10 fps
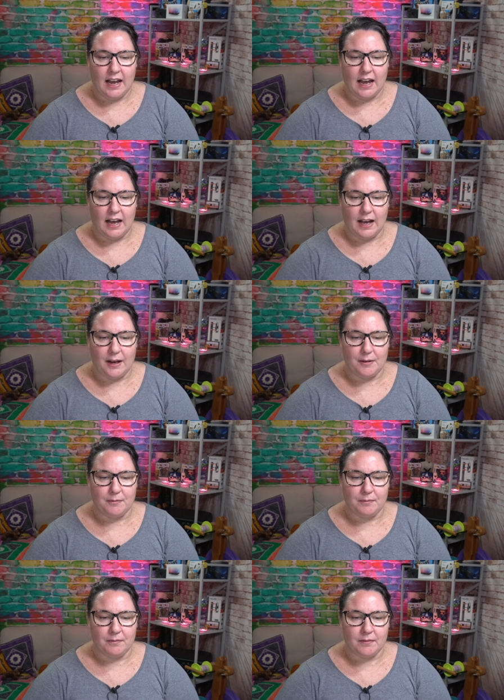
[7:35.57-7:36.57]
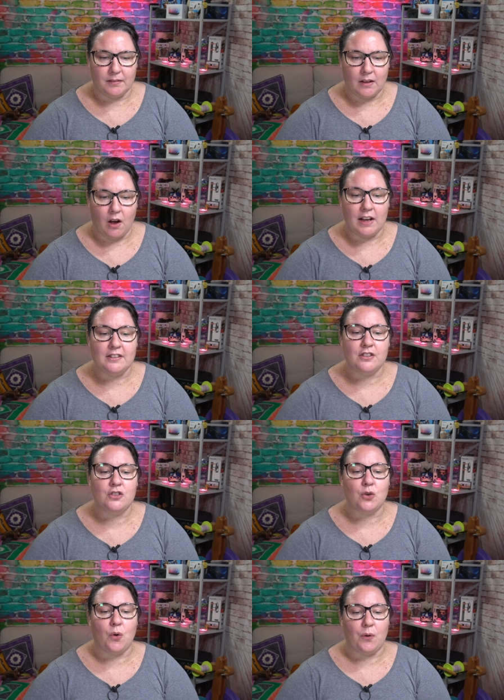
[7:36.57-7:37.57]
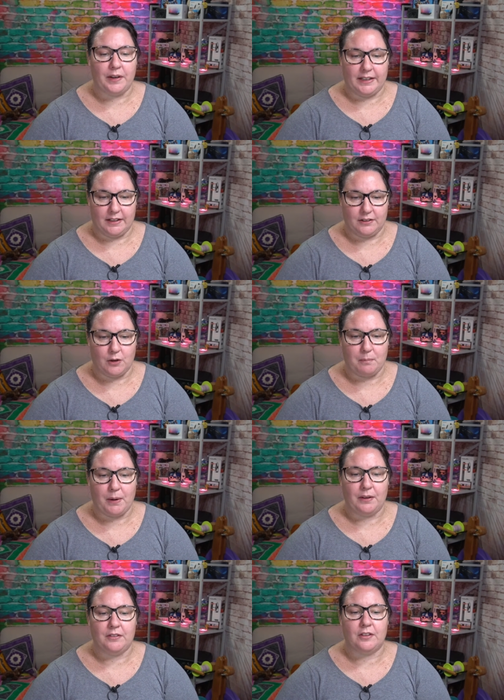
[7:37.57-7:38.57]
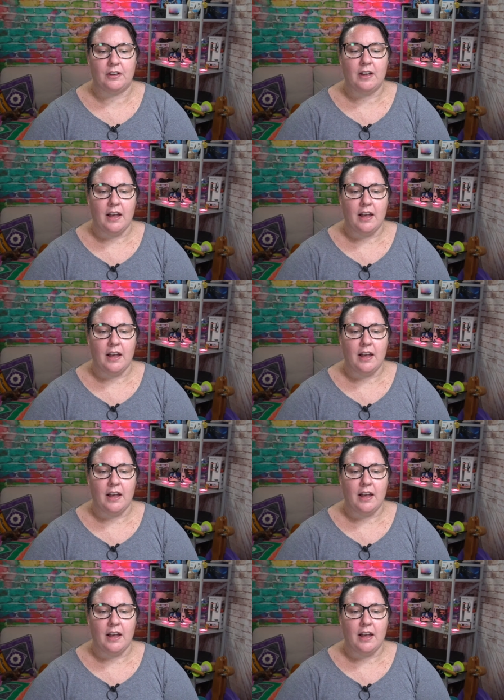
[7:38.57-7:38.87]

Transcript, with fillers: Um, I storied it, not posted.